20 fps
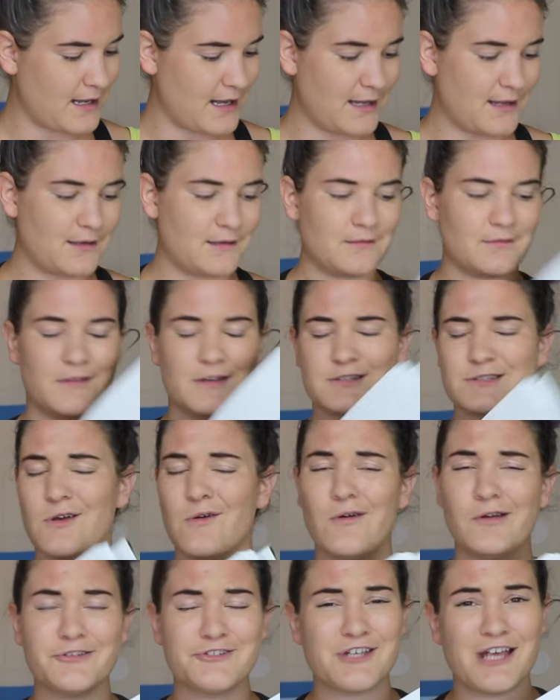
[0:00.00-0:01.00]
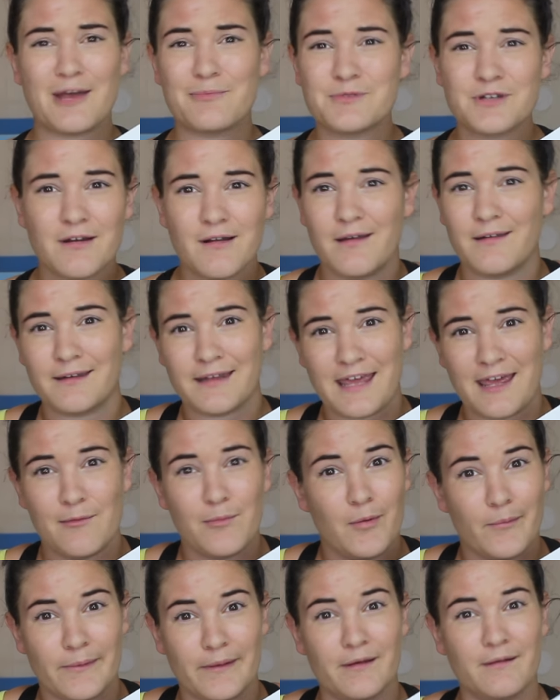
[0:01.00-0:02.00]
And there's a whole chapter on
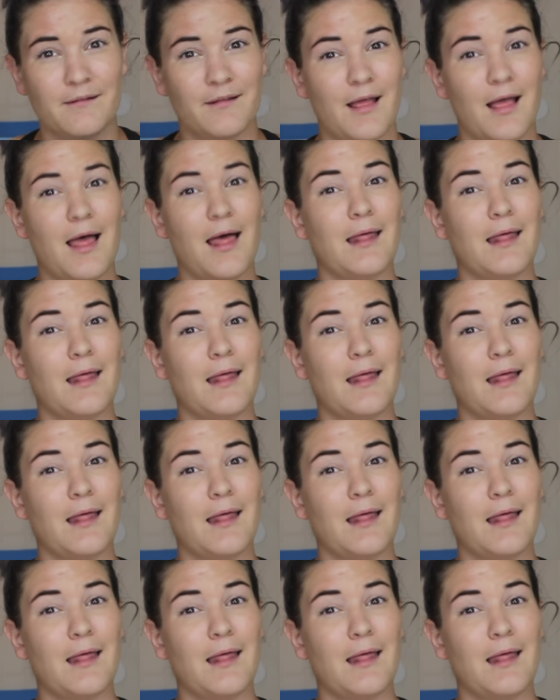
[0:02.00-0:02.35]
chamomile.